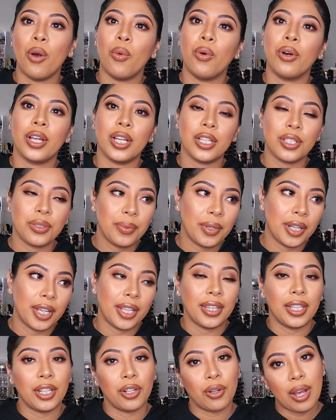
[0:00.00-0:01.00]
Well, guess
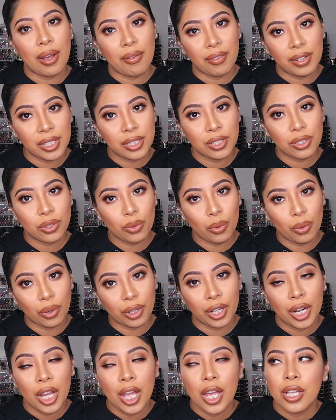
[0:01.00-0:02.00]
what? They don't have it in
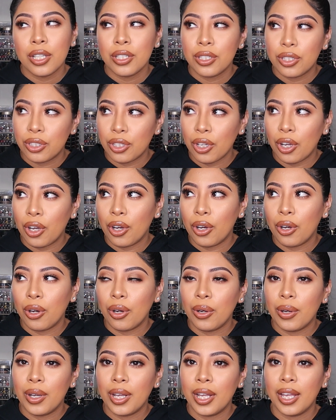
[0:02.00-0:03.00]
store.
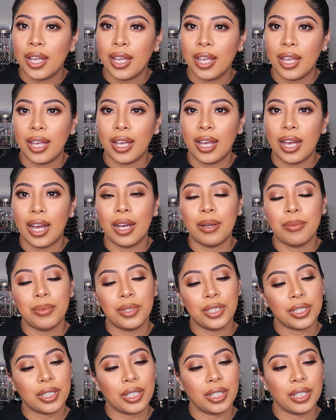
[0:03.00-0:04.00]
So I'm
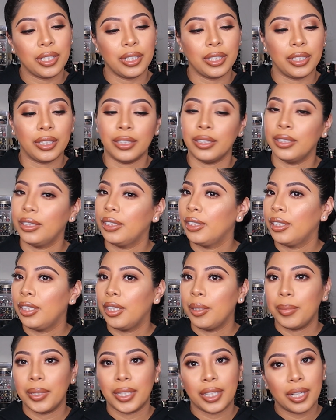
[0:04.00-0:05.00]
just gonna
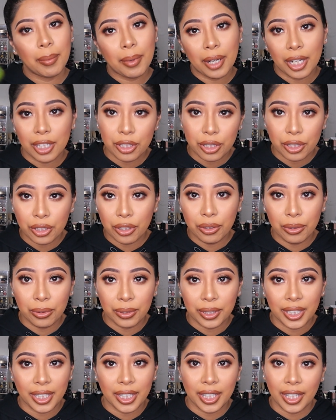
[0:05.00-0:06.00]
put a kibosh on the
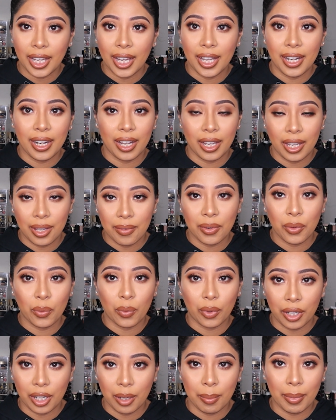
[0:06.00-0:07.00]
whole thing and not even
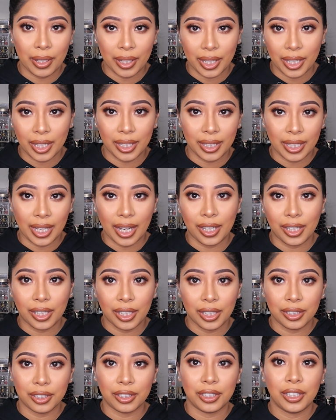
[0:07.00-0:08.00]
worry about getting that
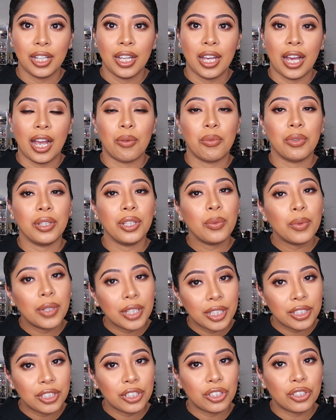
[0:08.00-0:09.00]
color. I really
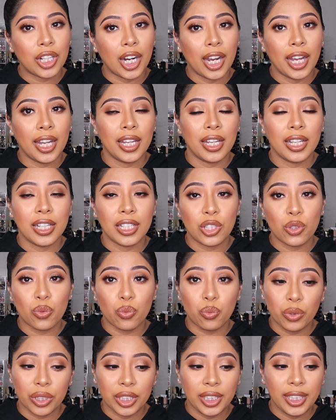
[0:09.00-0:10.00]
wanted to try it.
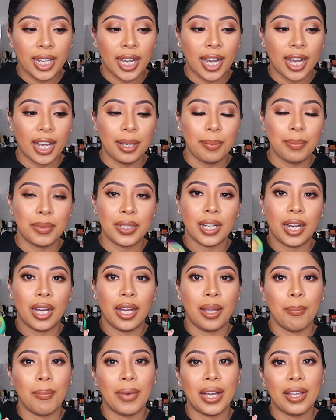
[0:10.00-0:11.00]
It's really hyped.
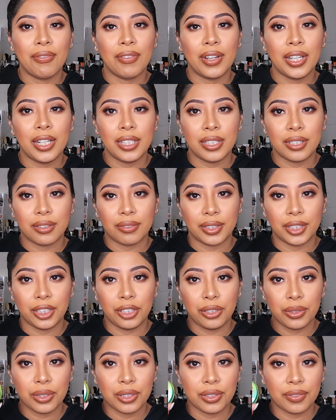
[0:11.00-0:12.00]
I might find a different
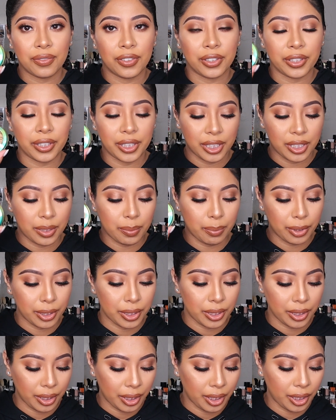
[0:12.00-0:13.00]
use for this
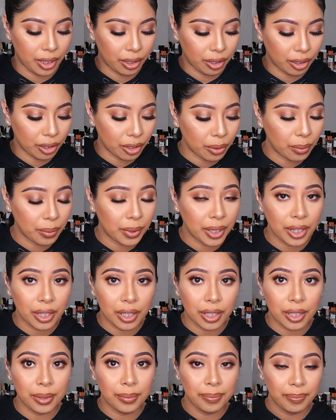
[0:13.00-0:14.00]
Brazilian Glow one
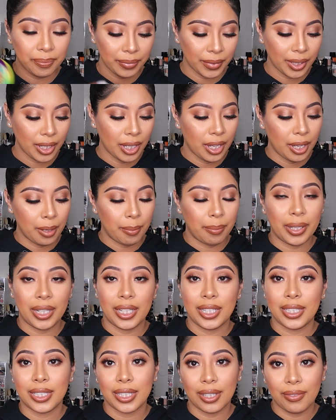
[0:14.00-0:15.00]
though. But
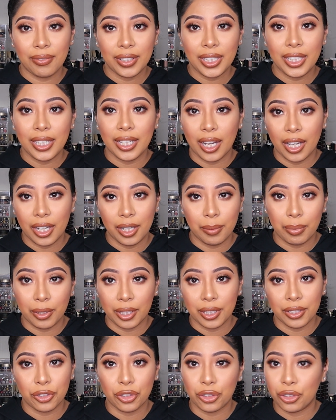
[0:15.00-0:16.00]
it's definitely not a
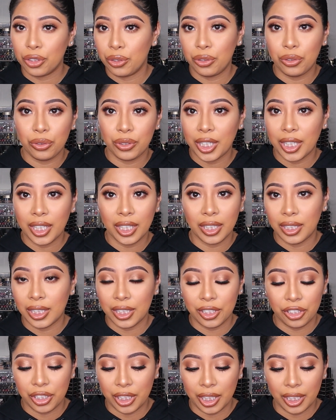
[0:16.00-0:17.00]
bronzer, so do not get
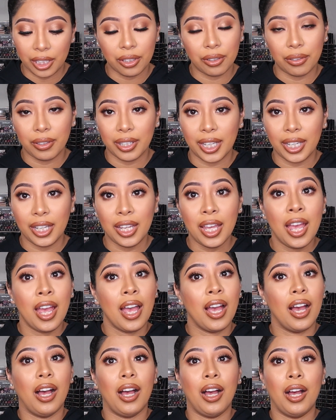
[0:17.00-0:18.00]
that shade, okay?
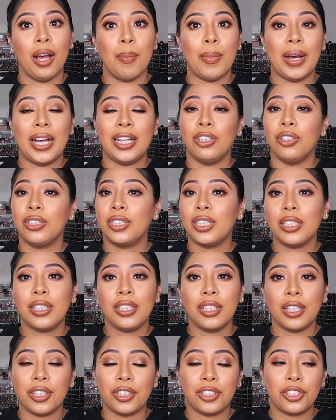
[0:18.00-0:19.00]
I looked at
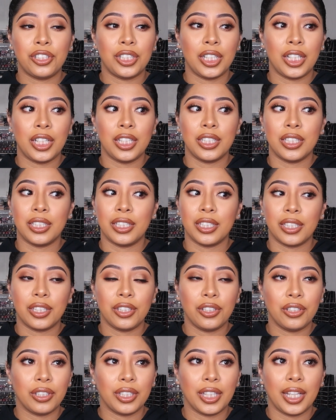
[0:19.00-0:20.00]
the other shades. It
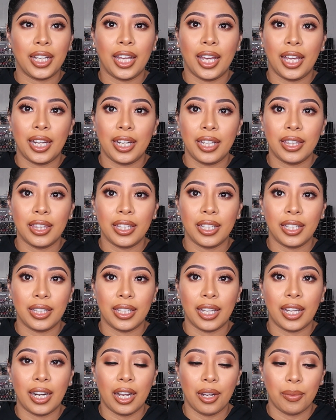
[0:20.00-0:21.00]
didn't look like anything
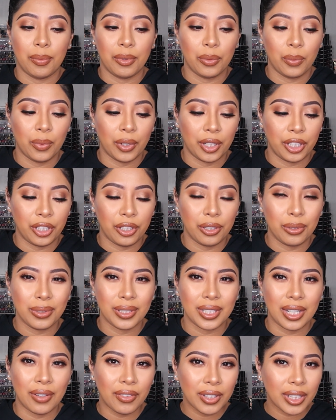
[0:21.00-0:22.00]
that I would want to
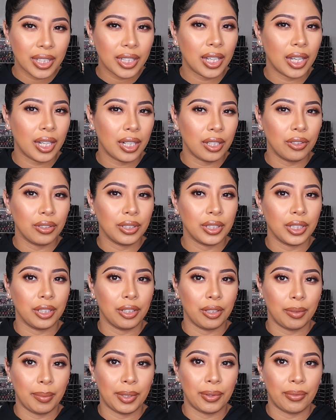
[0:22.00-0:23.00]
use. Everything kind of looked a
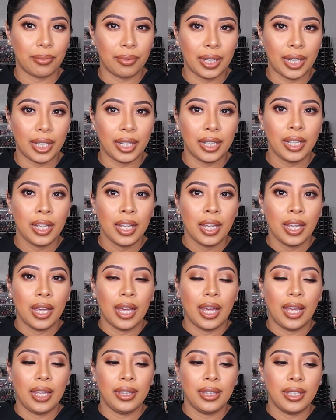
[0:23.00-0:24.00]
little bit red,
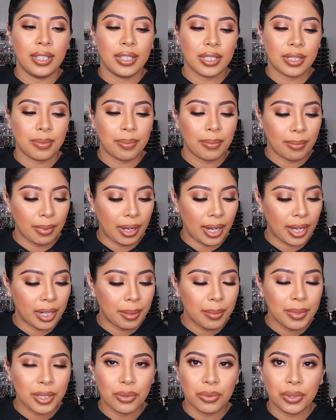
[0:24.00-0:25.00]
and this
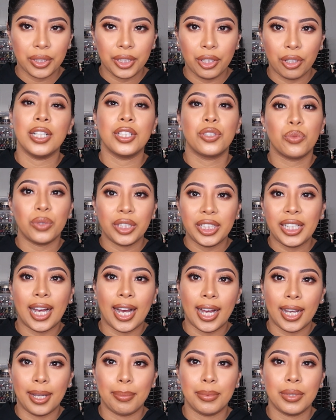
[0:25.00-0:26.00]
item is really
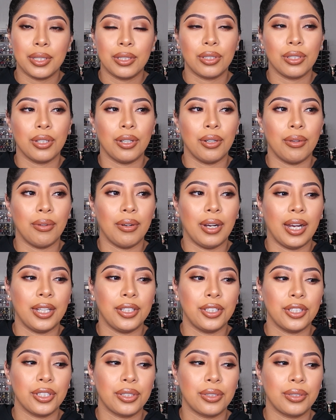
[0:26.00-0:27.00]
hyped. So I
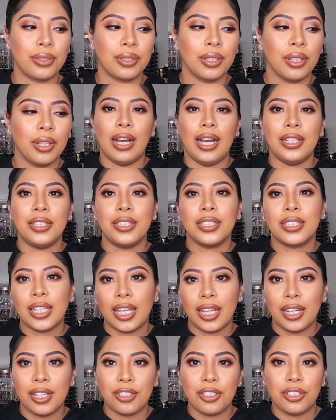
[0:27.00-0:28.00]

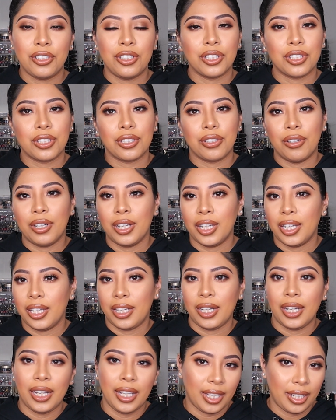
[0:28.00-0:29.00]
decided to just go
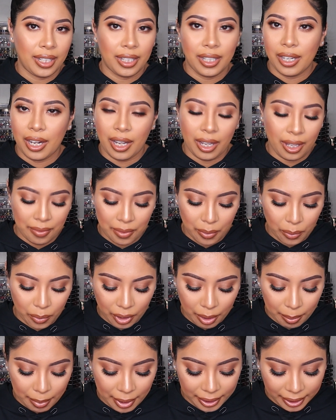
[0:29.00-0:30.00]
ahead and not even
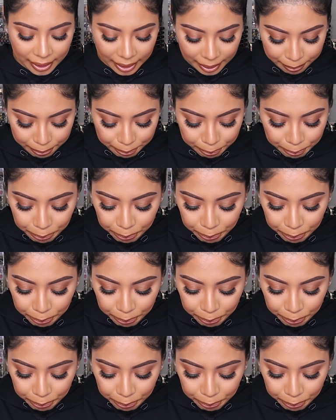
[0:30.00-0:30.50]
worry about that.